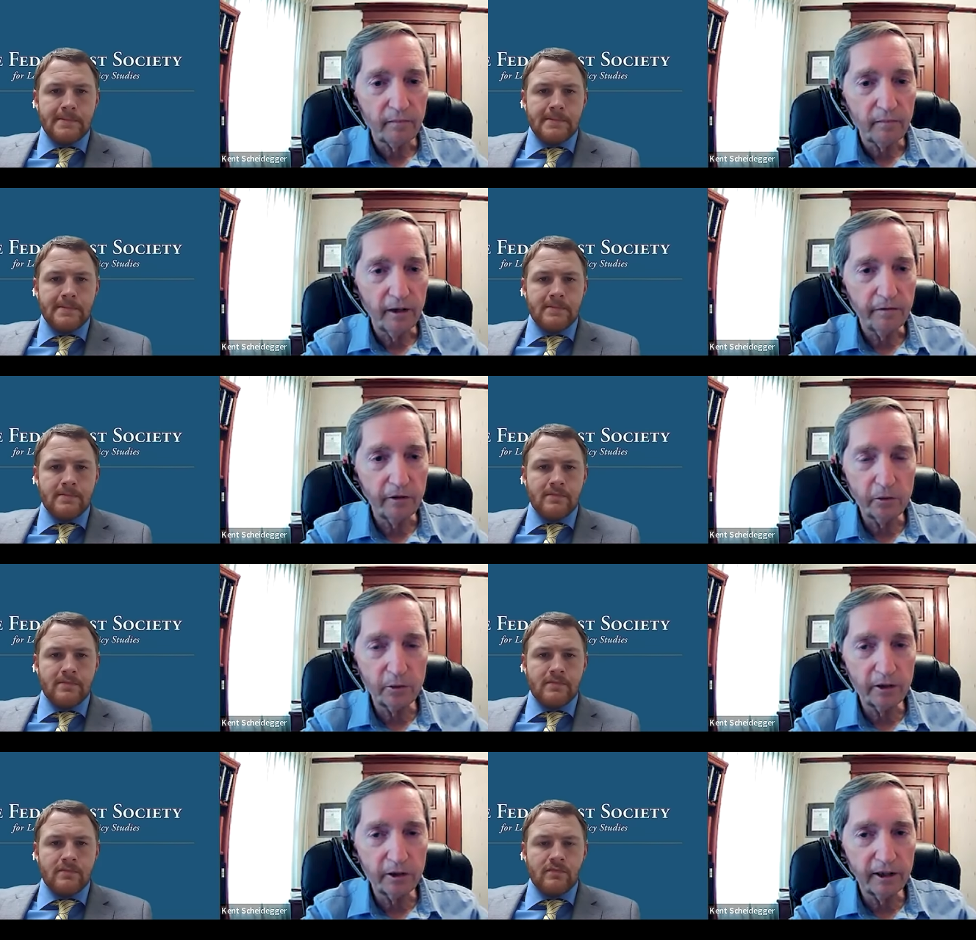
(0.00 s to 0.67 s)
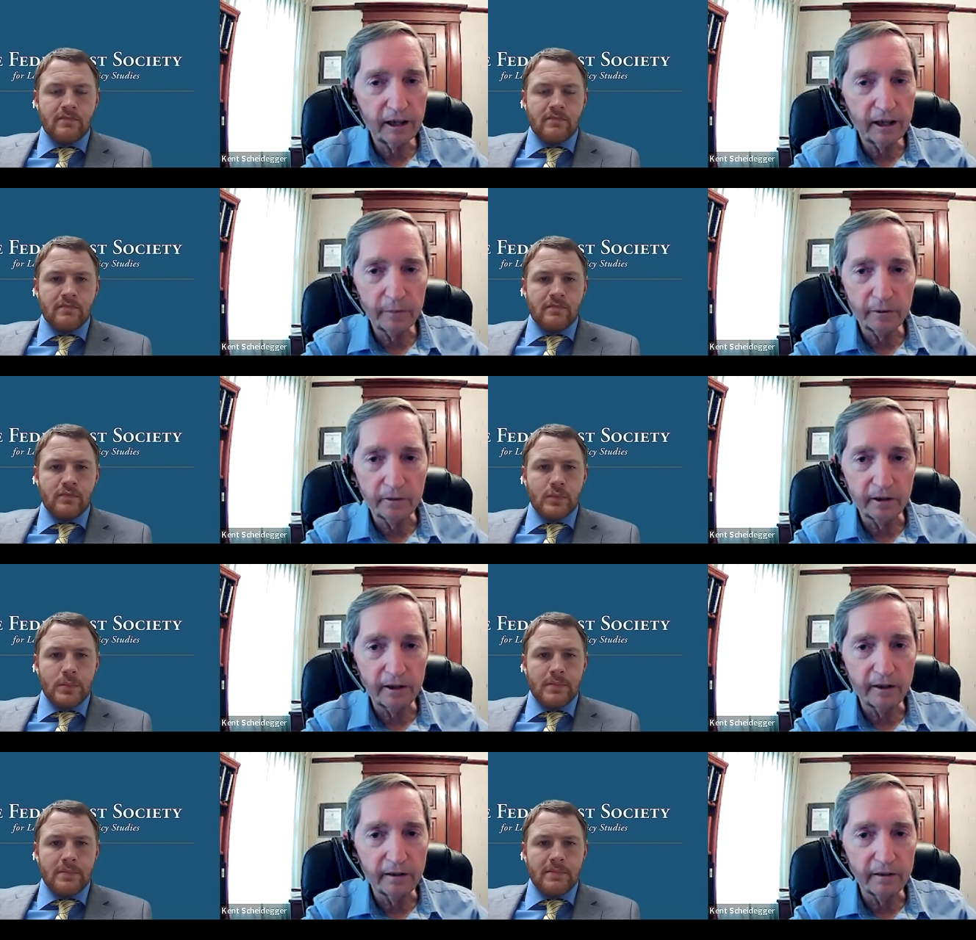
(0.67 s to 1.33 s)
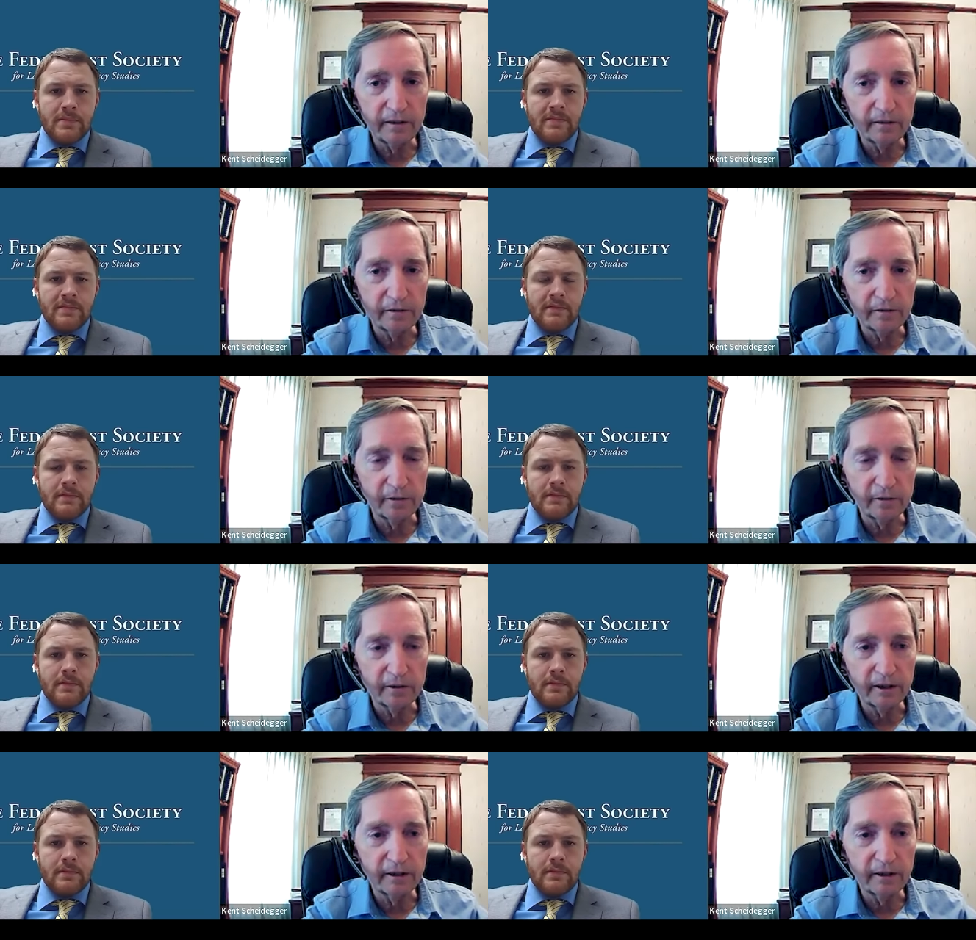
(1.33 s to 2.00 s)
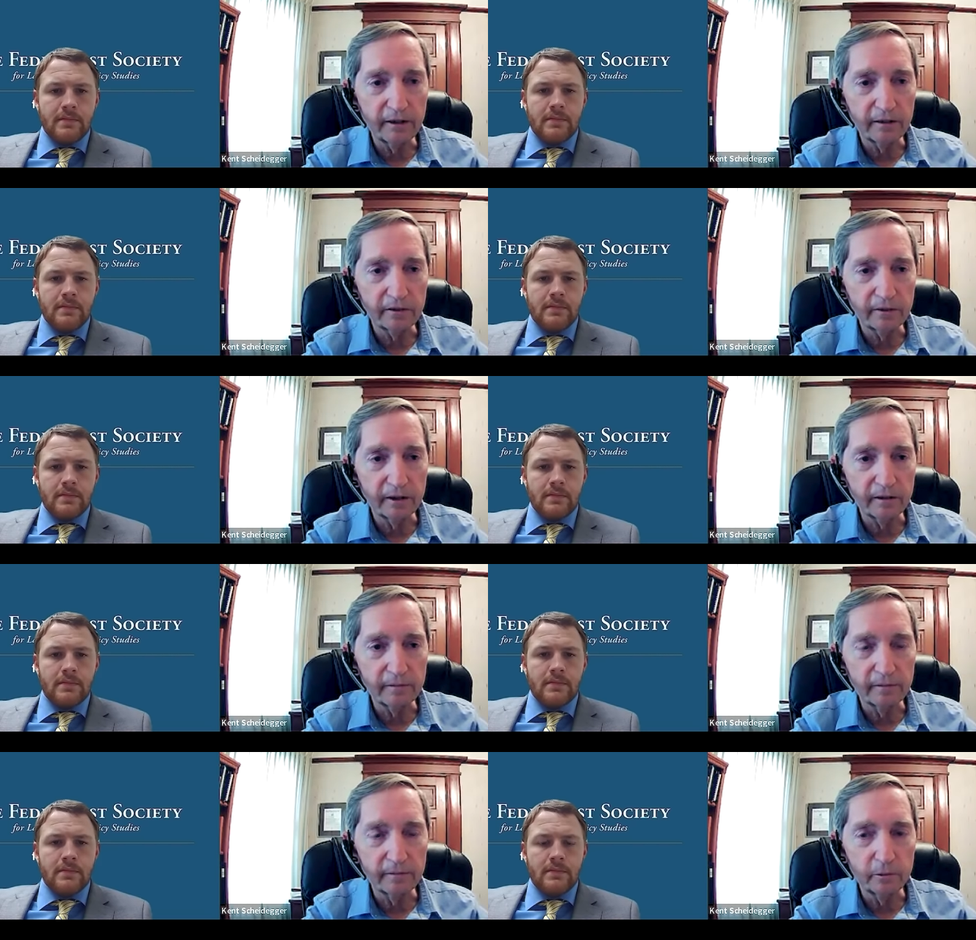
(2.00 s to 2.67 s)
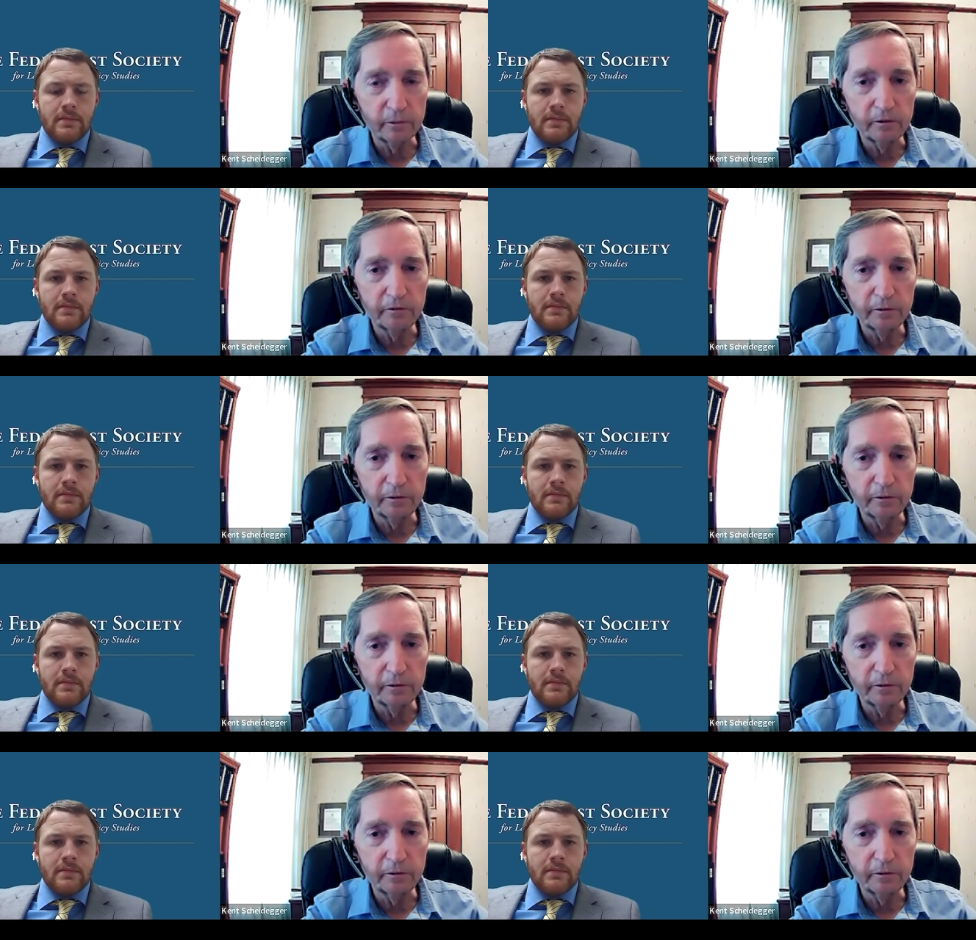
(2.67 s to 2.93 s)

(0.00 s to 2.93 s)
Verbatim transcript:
Speaker 1: if this weren't a capital case, if you were taking a straight Rule